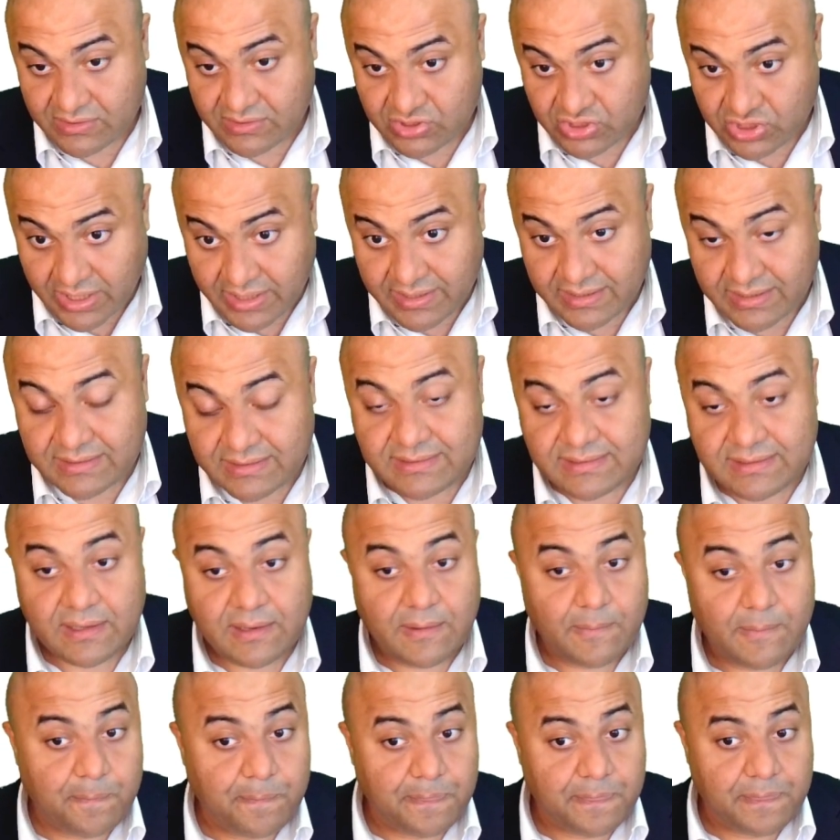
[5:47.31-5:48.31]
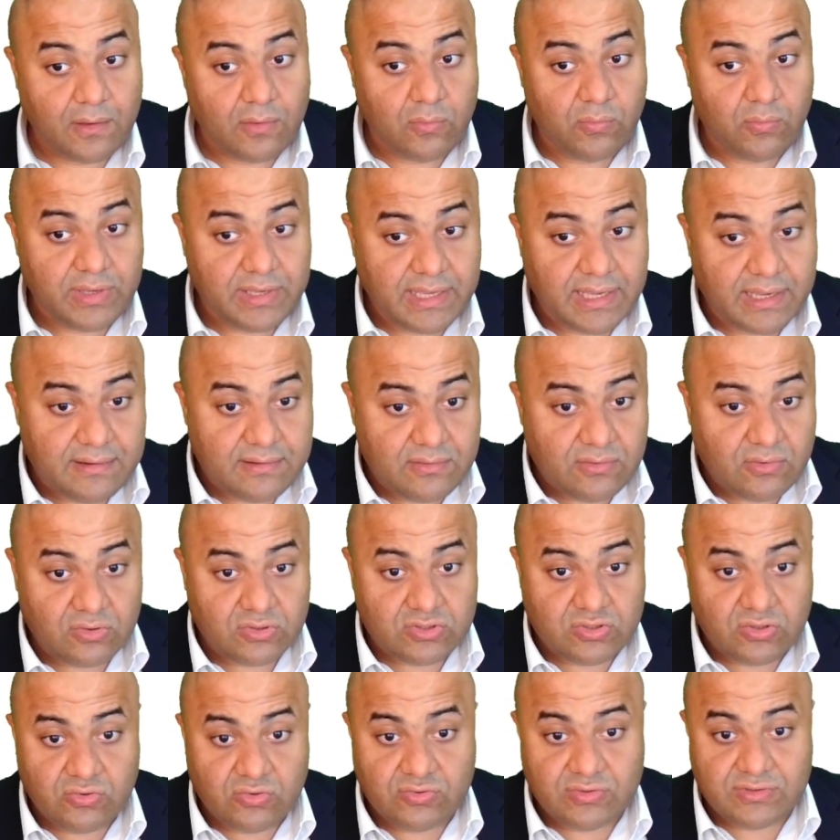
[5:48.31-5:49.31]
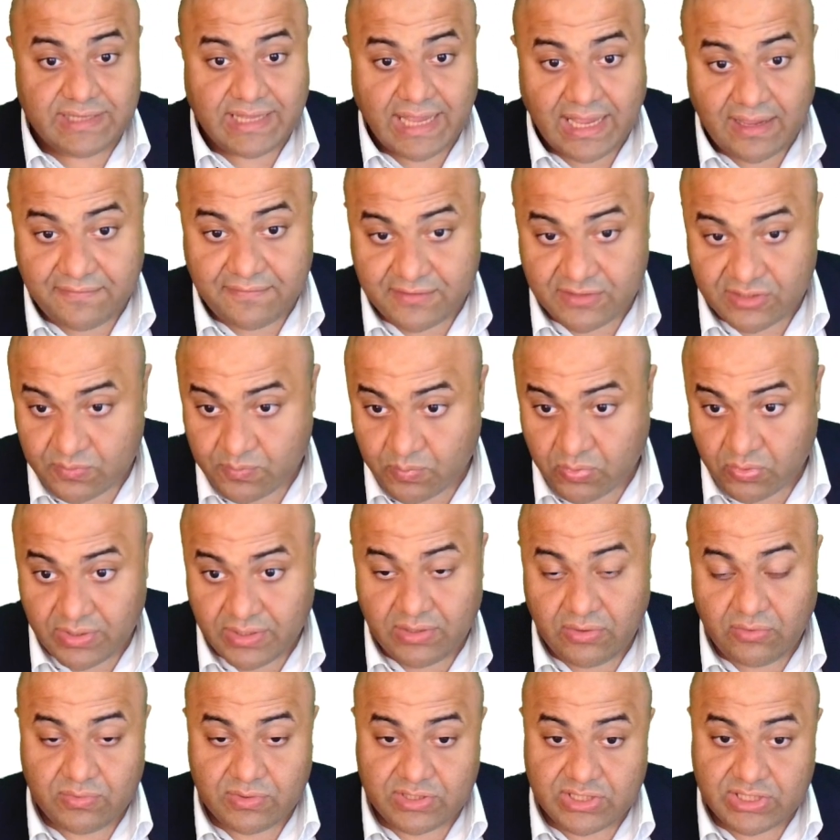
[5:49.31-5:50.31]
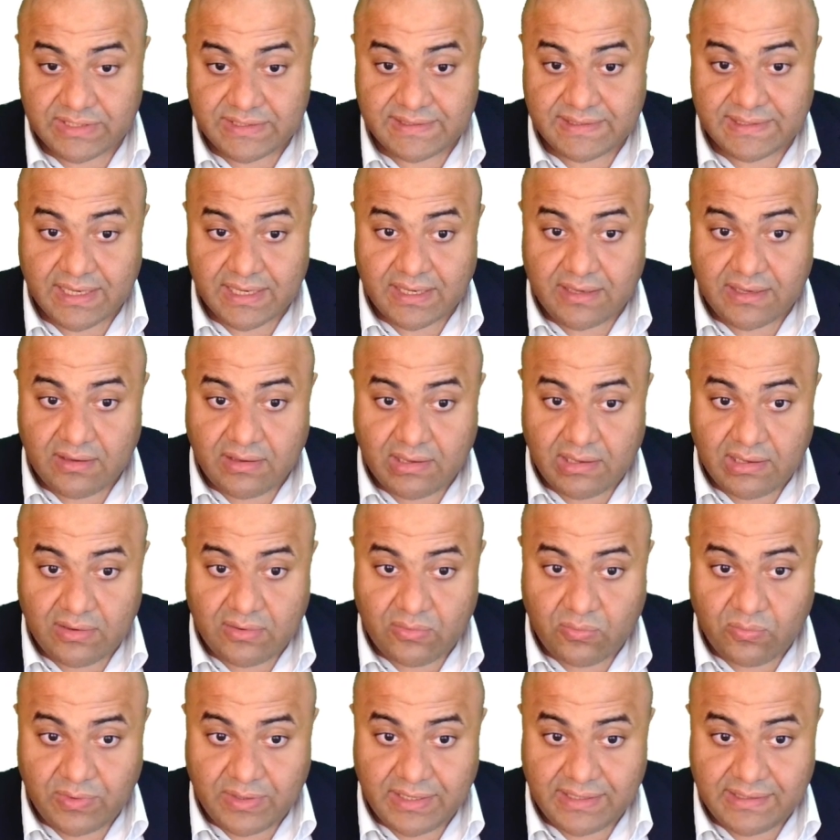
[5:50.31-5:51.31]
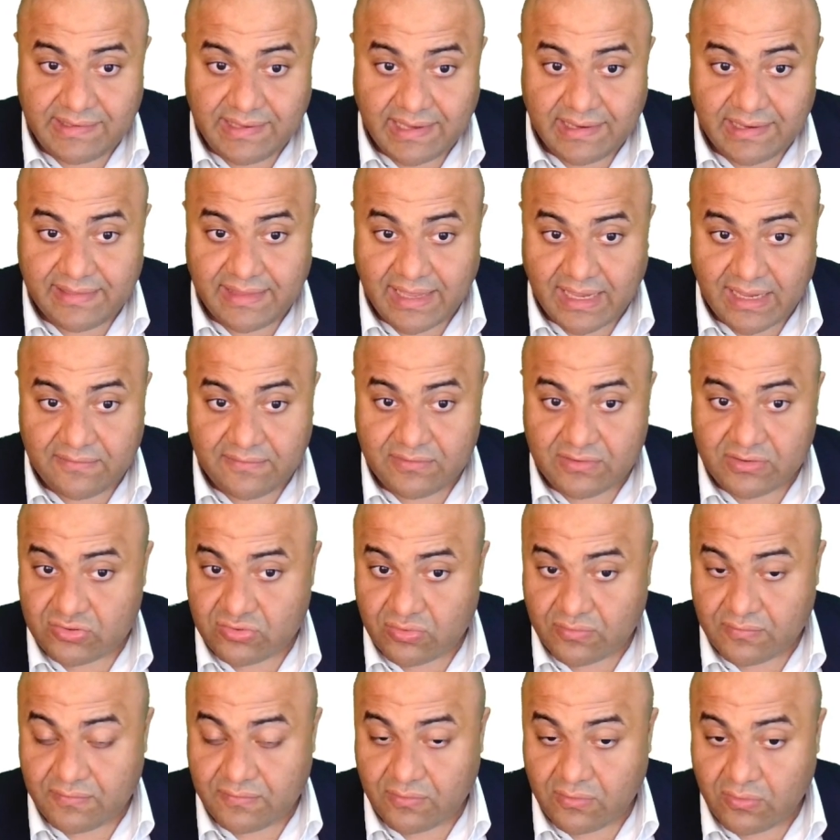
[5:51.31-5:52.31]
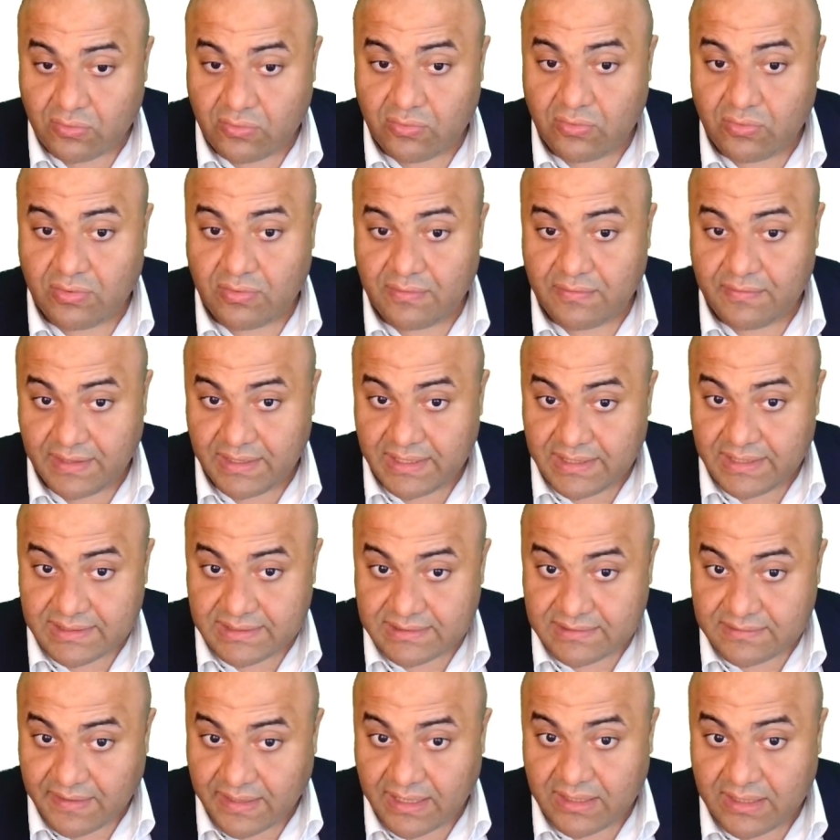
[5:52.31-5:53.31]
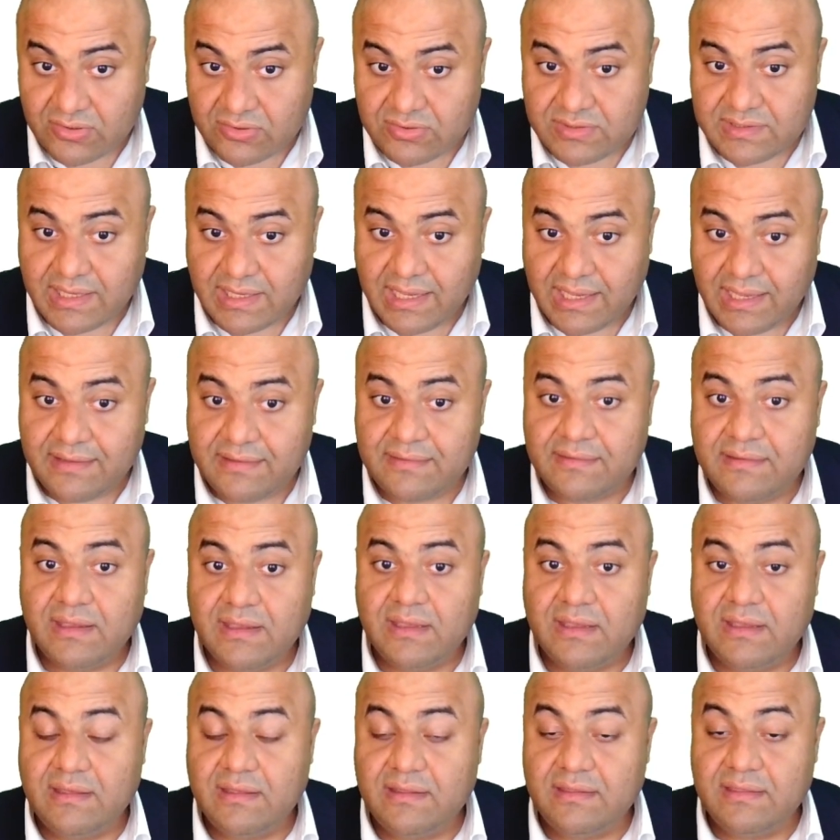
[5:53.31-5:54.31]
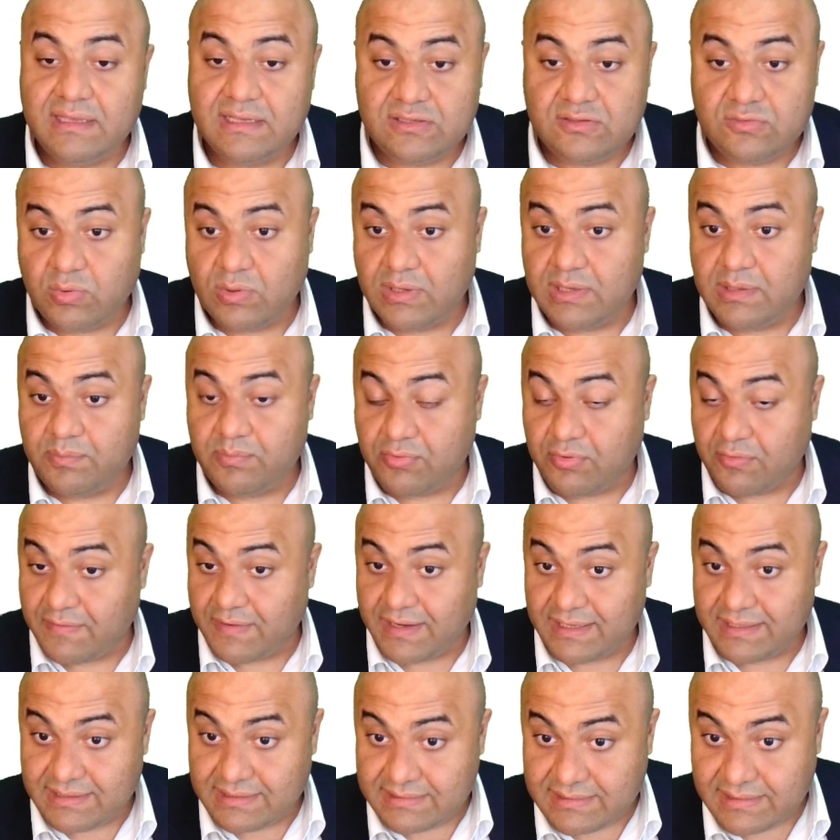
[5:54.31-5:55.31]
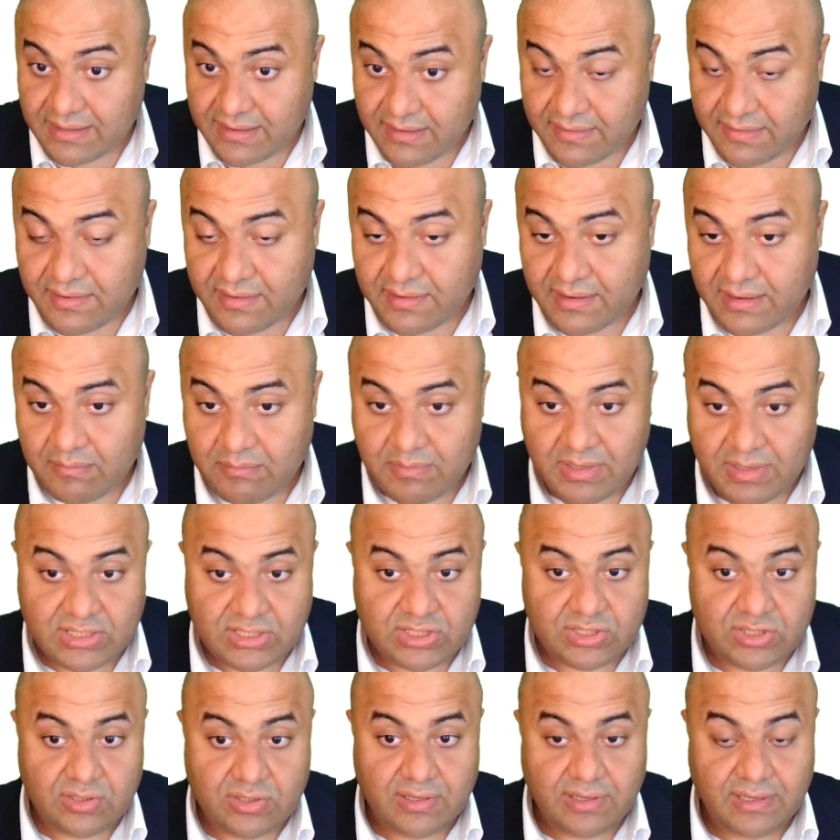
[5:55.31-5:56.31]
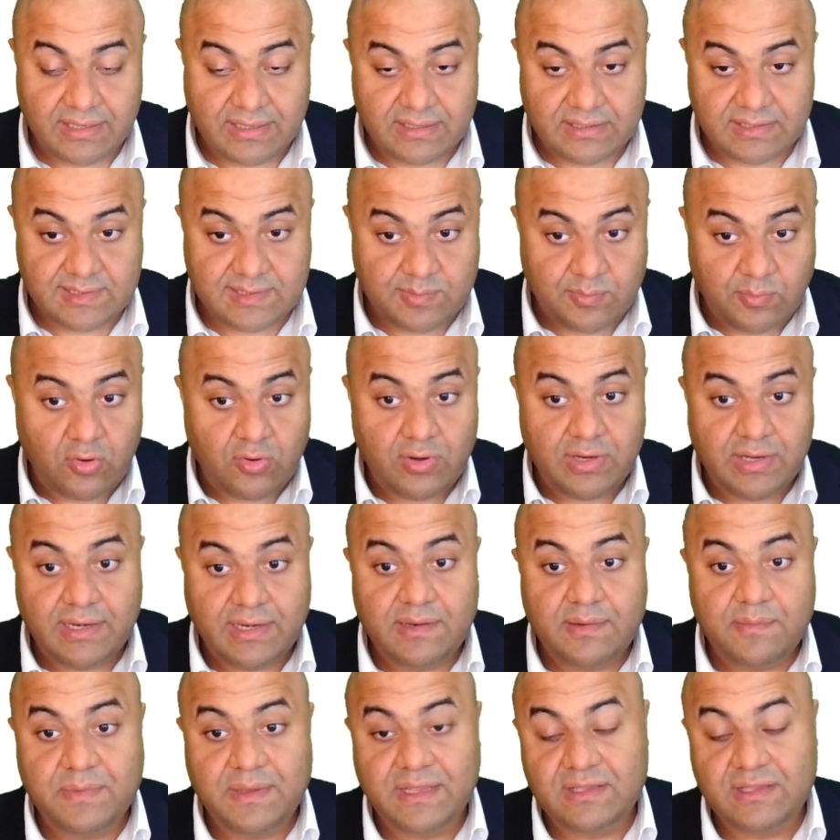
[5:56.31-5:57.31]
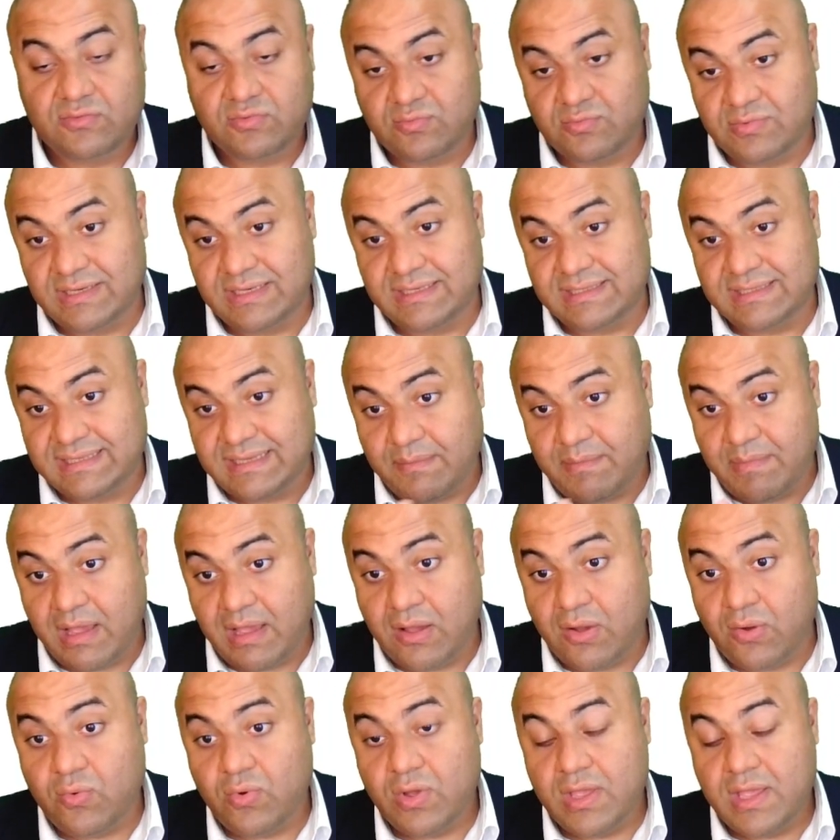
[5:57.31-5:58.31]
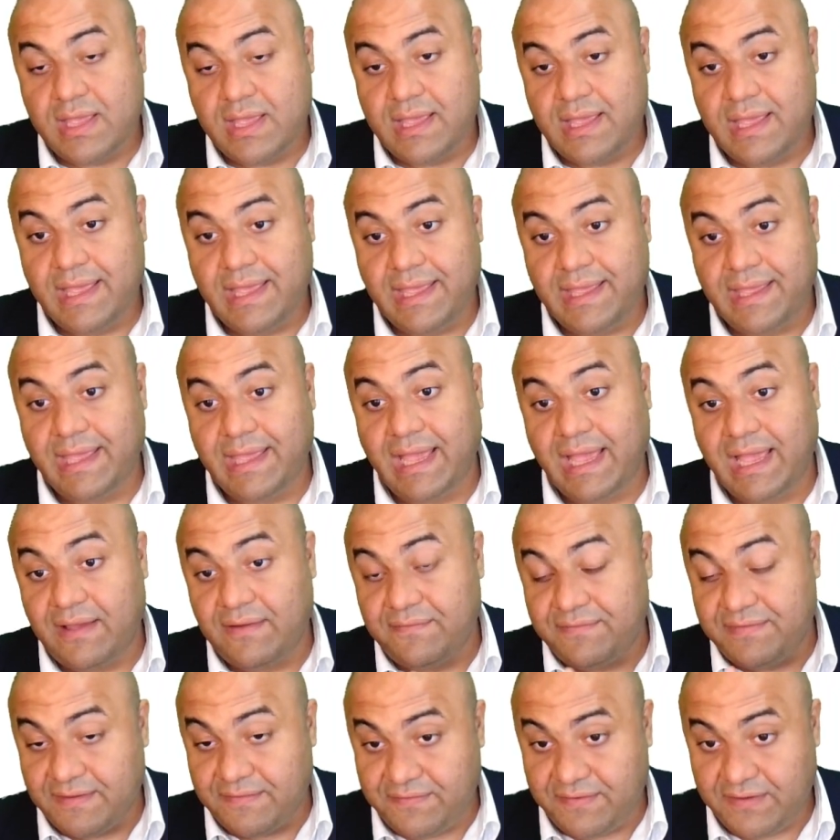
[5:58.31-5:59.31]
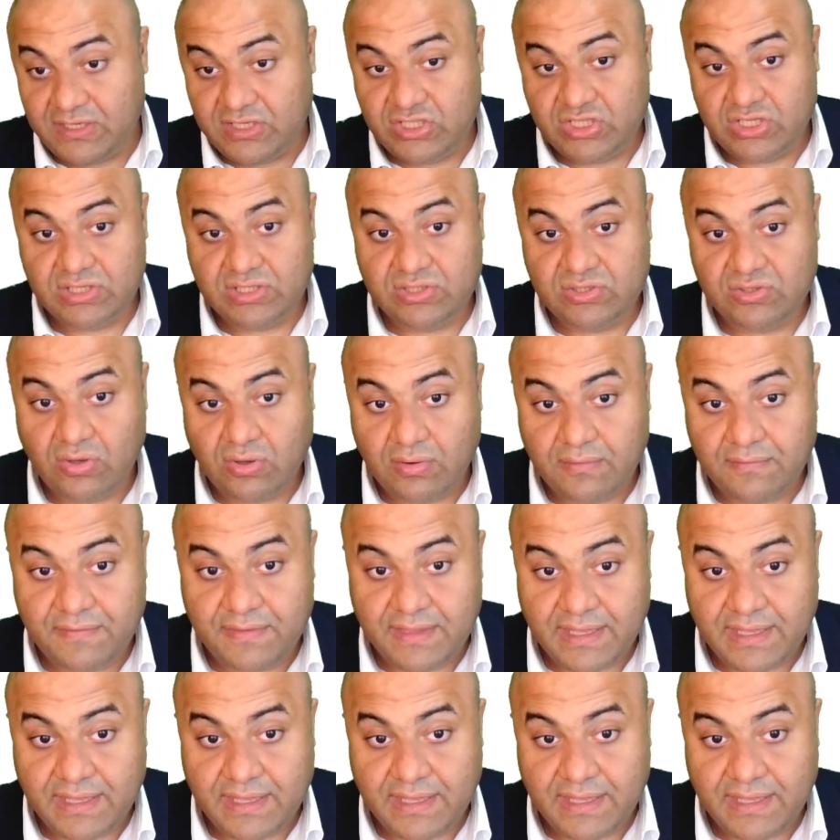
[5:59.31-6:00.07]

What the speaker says: channels, we can also use average pooling, which is we take the average of all these values, and this will provide us another image, smaller, but will somehow have the features of